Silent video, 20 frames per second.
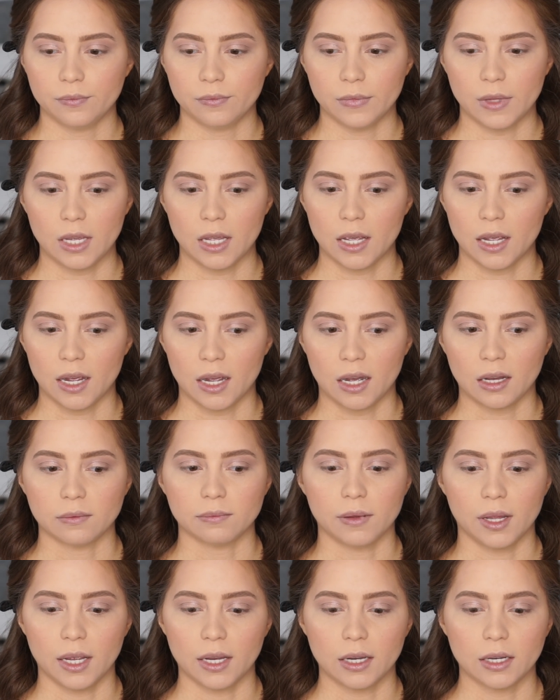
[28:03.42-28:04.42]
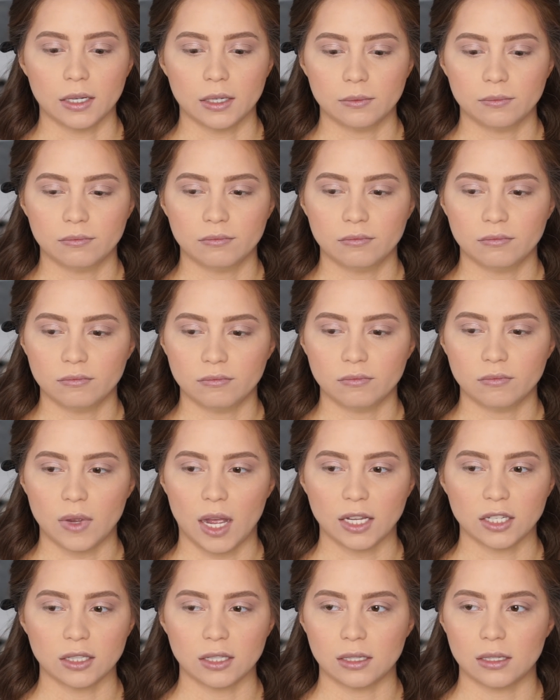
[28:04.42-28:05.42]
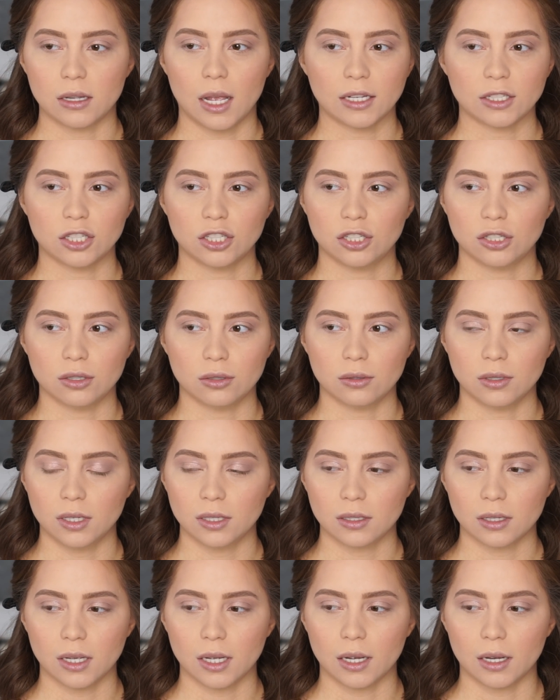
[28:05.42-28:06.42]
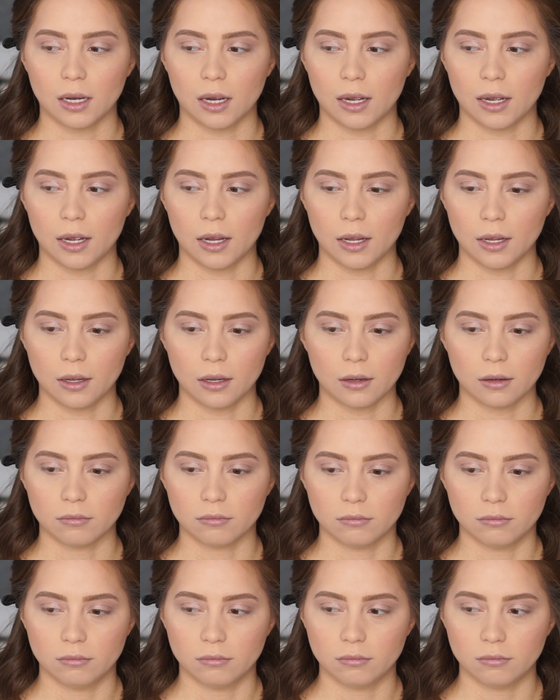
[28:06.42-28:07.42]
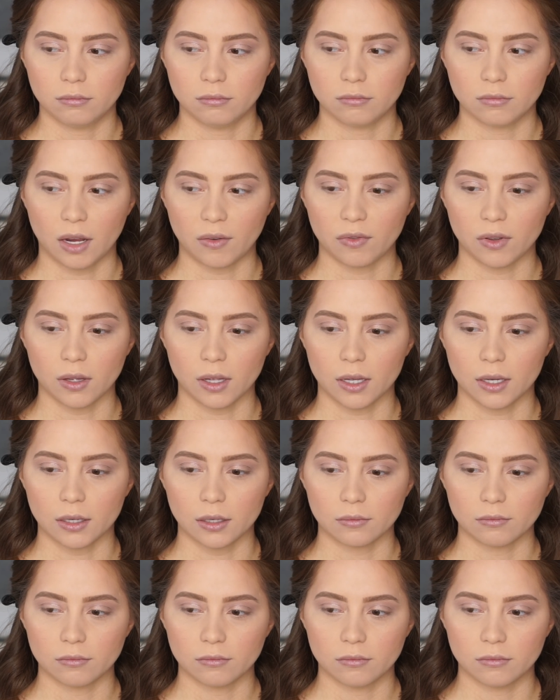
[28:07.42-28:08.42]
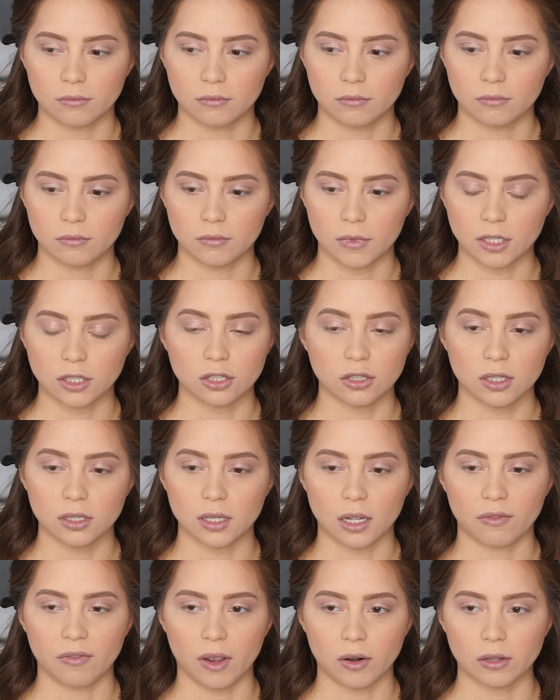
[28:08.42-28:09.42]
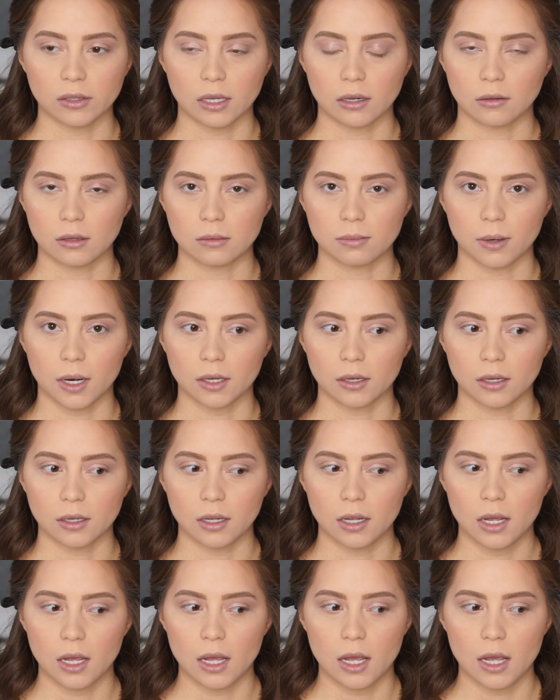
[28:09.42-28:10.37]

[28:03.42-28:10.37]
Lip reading: yeah, like as soon as like I feel like as soon as I found out that I was pregnant,